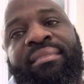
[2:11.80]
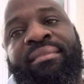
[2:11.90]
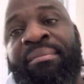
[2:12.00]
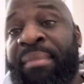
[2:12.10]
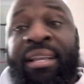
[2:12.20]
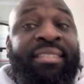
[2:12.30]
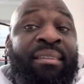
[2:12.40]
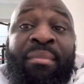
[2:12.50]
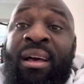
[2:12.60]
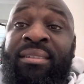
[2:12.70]
the
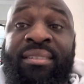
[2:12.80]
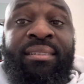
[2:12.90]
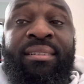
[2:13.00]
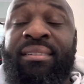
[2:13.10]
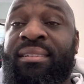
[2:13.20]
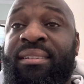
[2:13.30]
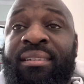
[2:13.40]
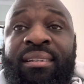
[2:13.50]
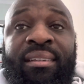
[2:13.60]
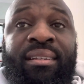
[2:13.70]
Mexican monster,
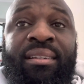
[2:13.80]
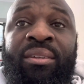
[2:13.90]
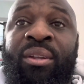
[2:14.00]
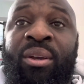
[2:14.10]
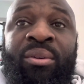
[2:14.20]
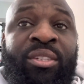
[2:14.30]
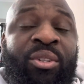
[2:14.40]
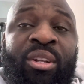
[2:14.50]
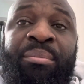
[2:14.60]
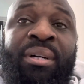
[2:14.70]
you know, he's
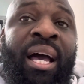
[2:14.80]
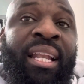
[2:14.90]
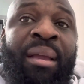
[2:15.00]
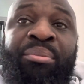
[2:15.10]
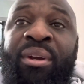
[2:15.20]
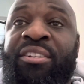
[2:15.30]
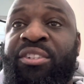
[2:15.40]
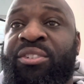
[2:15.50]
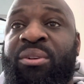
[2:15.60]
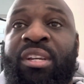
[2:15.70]
going to apply that pressure.
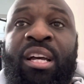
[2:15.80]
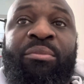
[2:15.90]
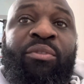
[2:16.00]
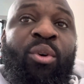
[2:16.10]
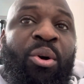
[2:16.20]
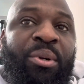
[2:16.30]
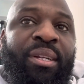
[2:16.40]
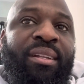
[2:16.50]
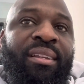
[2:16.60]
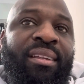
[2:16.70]
He's going to come
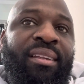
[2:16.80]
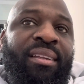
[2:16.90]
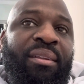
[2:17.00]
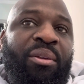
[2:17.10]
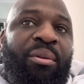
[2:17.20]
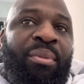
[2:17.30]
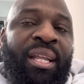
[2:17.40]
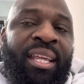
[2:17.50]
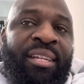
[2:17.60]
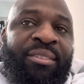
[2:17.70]
forward.
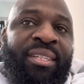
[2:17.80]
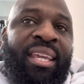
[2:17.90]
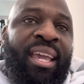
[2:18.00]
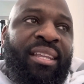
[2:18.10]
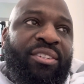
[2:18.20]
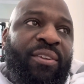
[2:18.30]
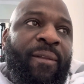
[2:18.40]
But here's the catch.